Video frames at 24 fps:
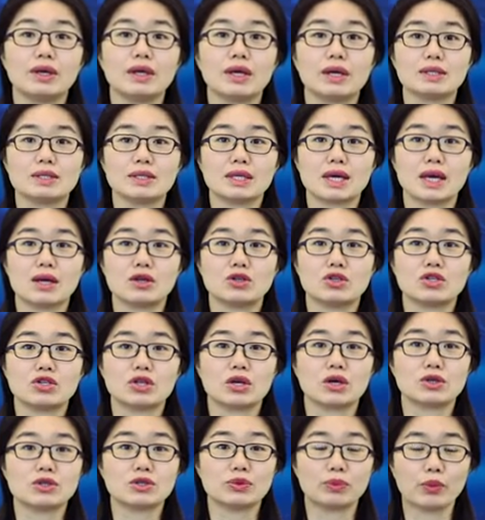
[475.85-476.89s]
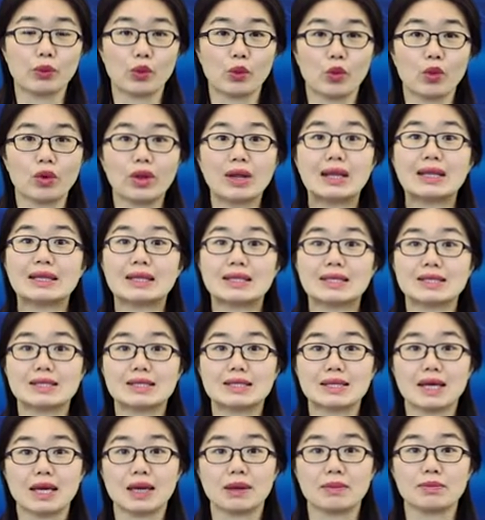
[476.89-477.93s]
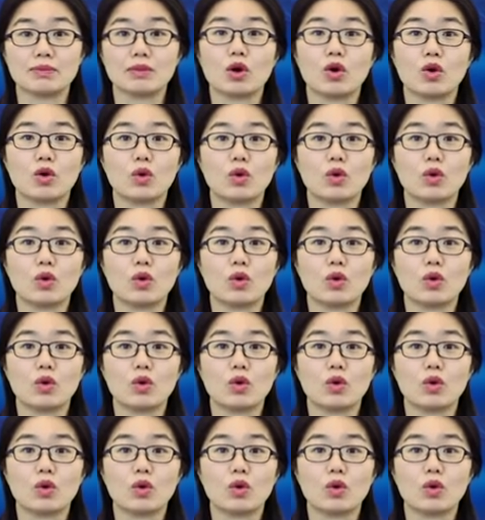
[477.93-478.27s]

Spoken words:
it can charge more, the same,